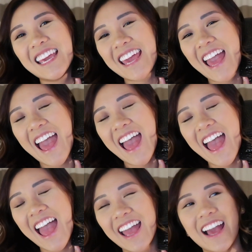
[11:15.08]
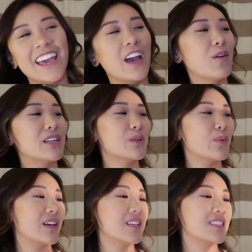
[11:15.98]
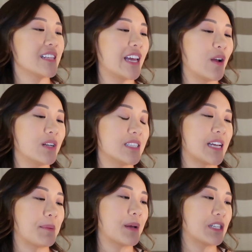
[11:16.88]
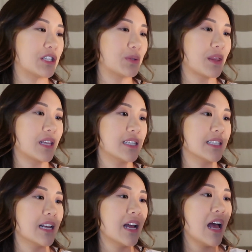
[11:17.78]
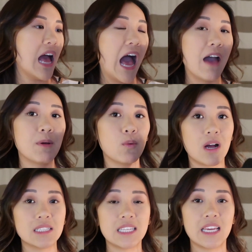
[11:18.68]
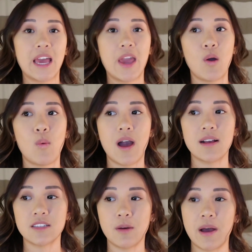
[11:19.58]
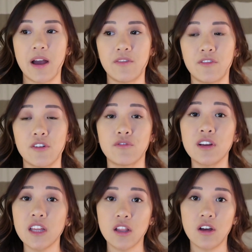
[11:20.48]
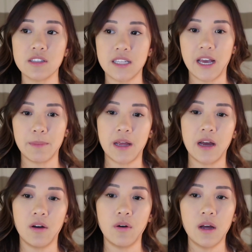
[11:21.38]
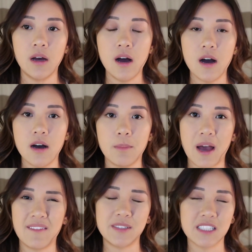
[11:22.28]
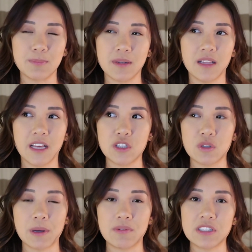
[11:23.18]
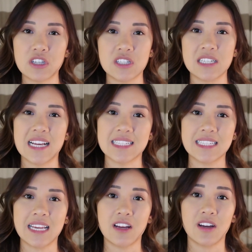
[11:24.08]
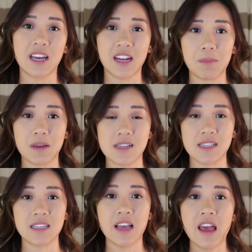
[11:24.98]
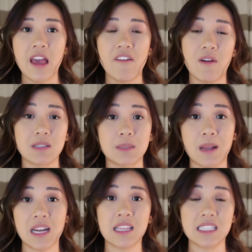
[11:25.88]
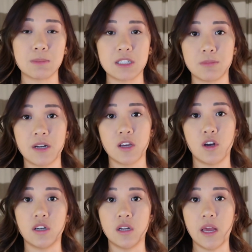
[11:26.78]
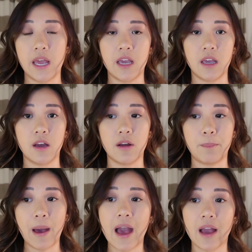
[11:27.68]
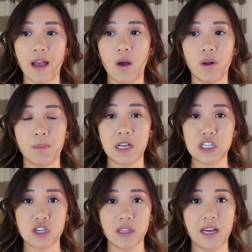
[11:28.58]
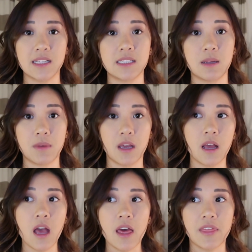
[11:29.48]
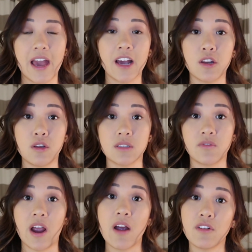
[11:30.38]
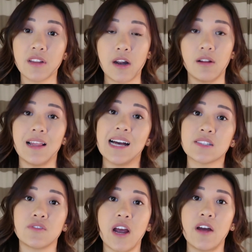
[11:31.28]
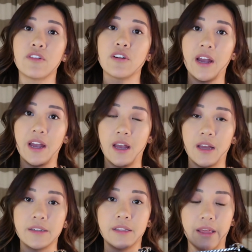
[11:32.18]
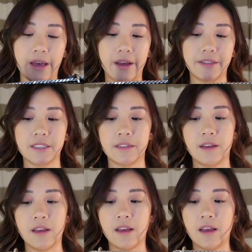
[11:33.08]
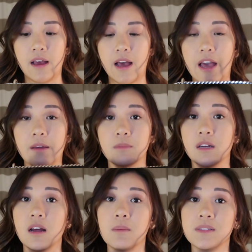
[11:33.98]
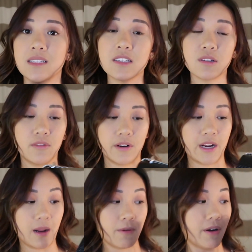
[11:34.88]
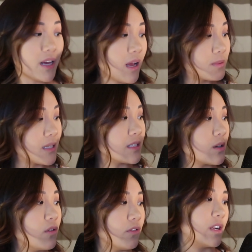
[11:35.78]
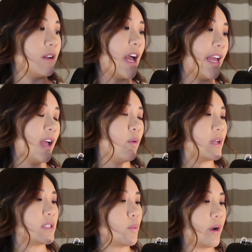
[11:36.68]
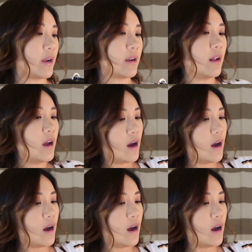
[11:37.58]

yay! I can't wait to wear this. I can't wait to take pictures with this. I've been wanting a YSL bag for a really long time now. I've just been like doing my research and hesitating on getting it, because if I'm spending this much money on a bag, I want to make sure that it's something that I can use forever, that'll last forever, and that I'm gonna obsess over it. And I'm already obsessing over it. I can't wait to wear it.